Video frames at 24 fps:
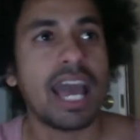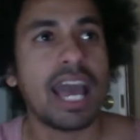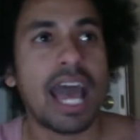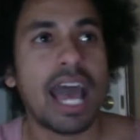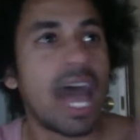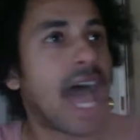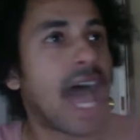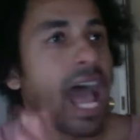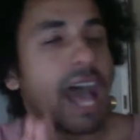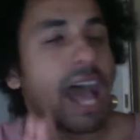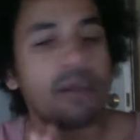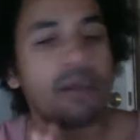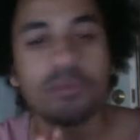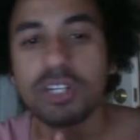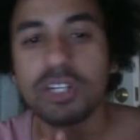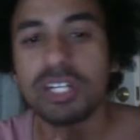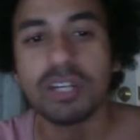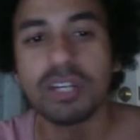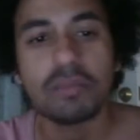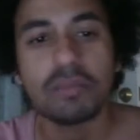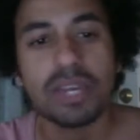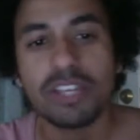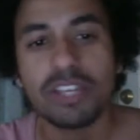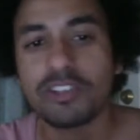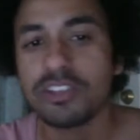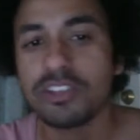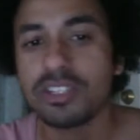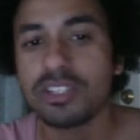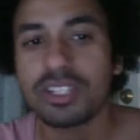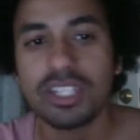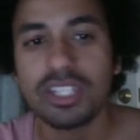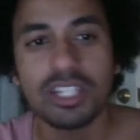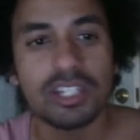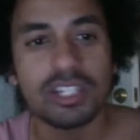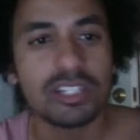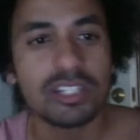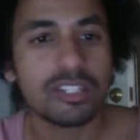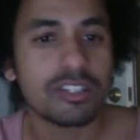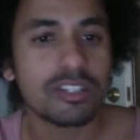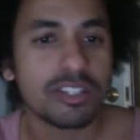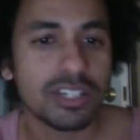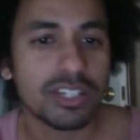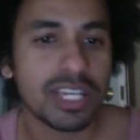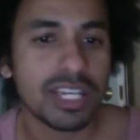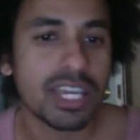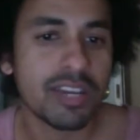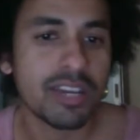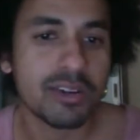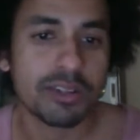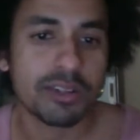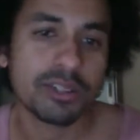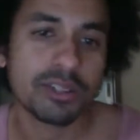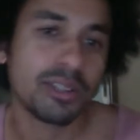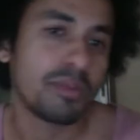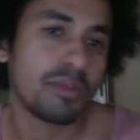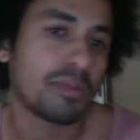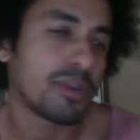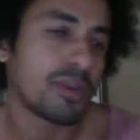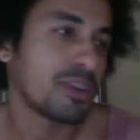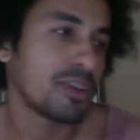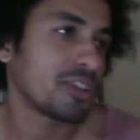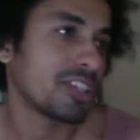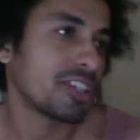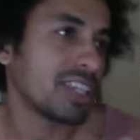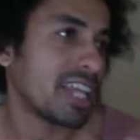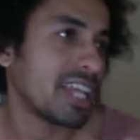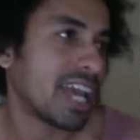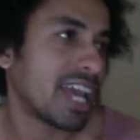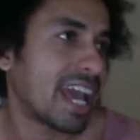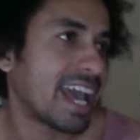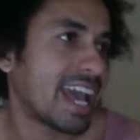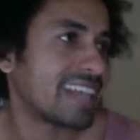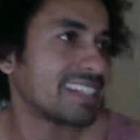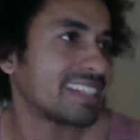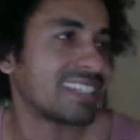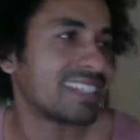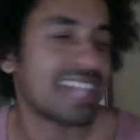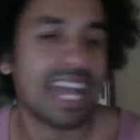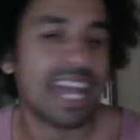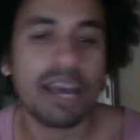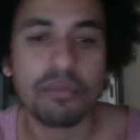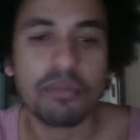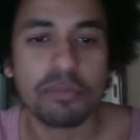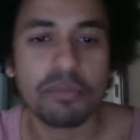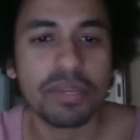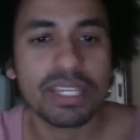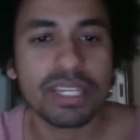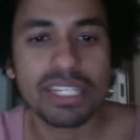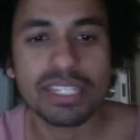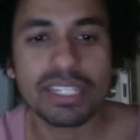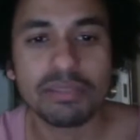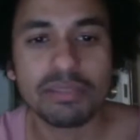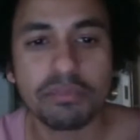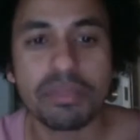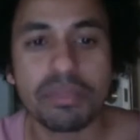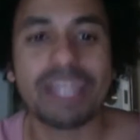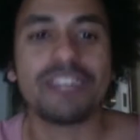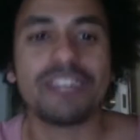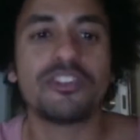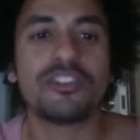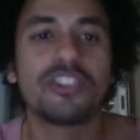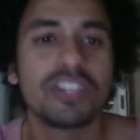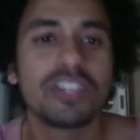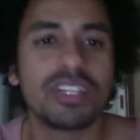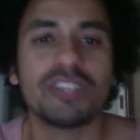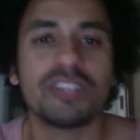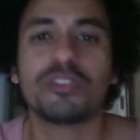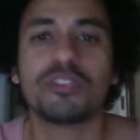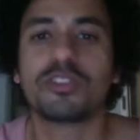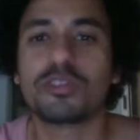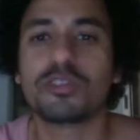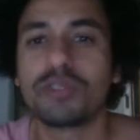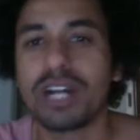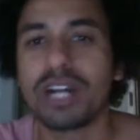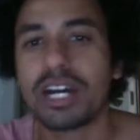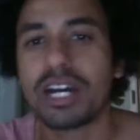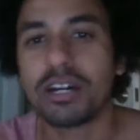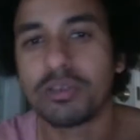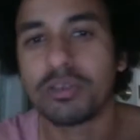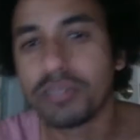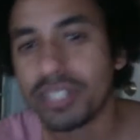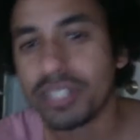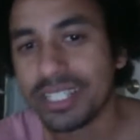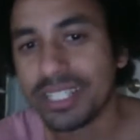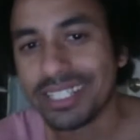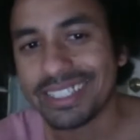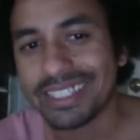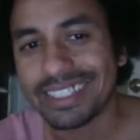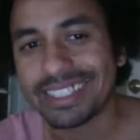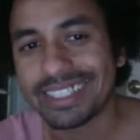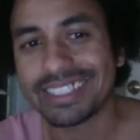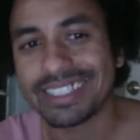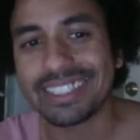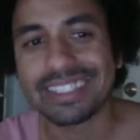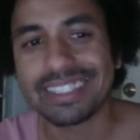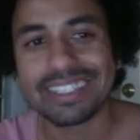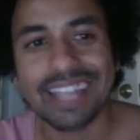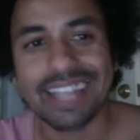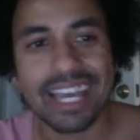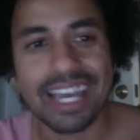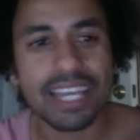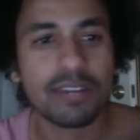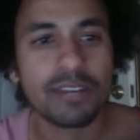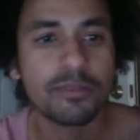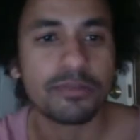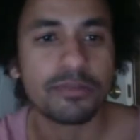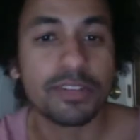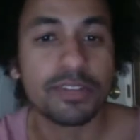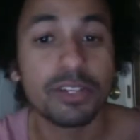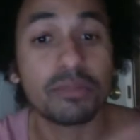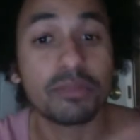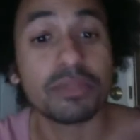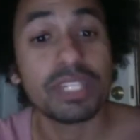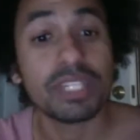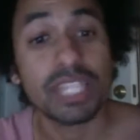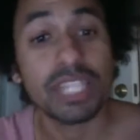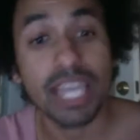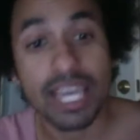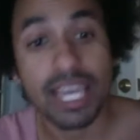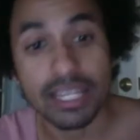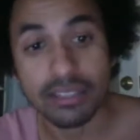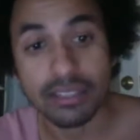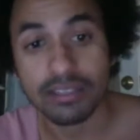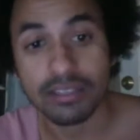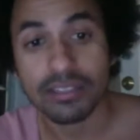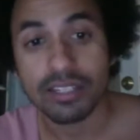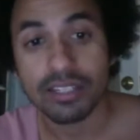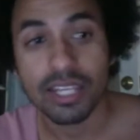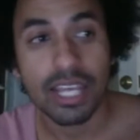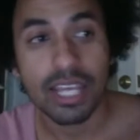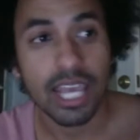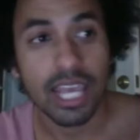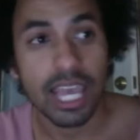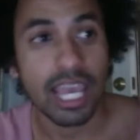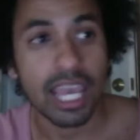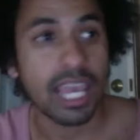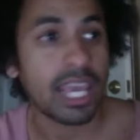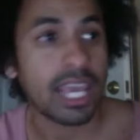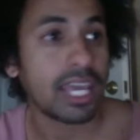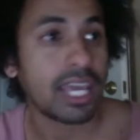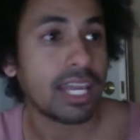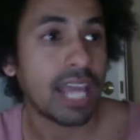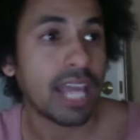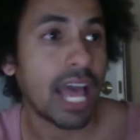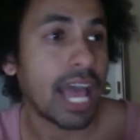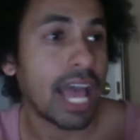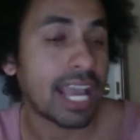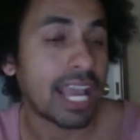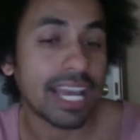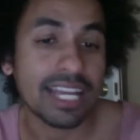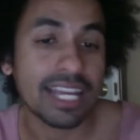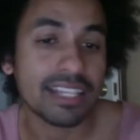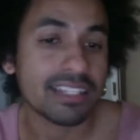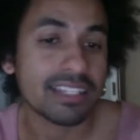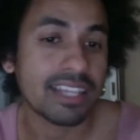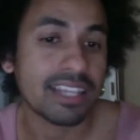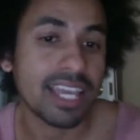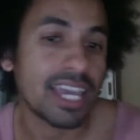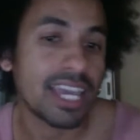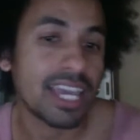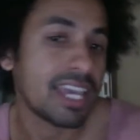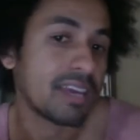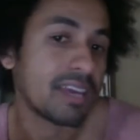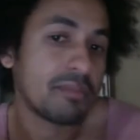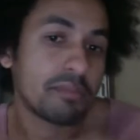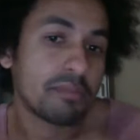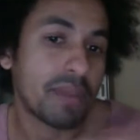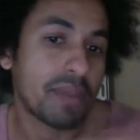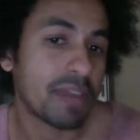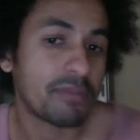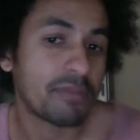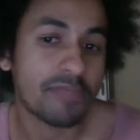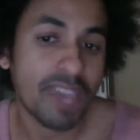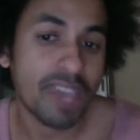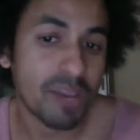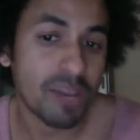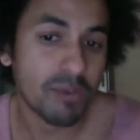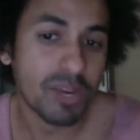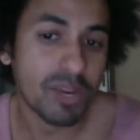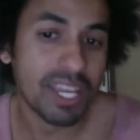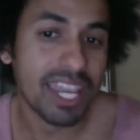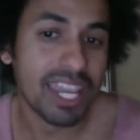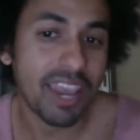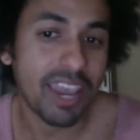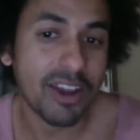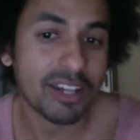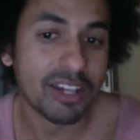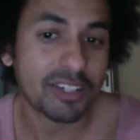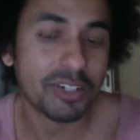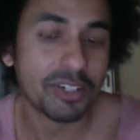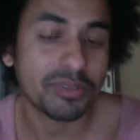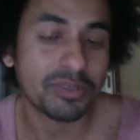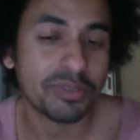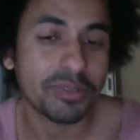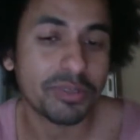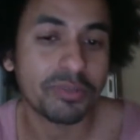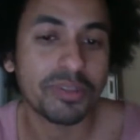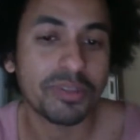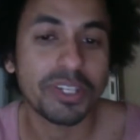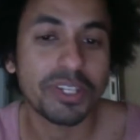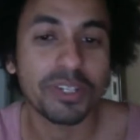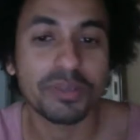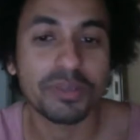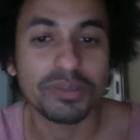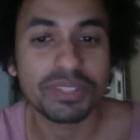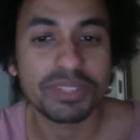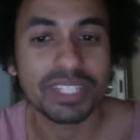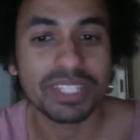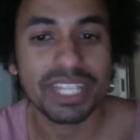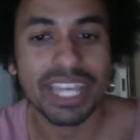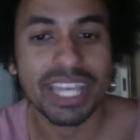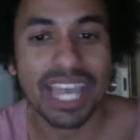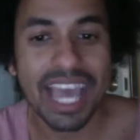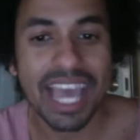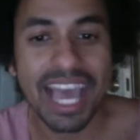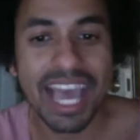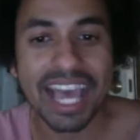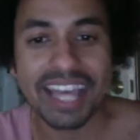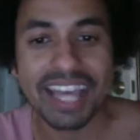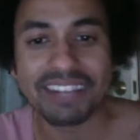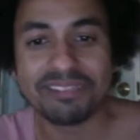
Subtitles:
I'm going to mention the unsung hero, the person that has not been mentioned throughout this entire film yet. And I got to say, my favorite character of the film, the cat.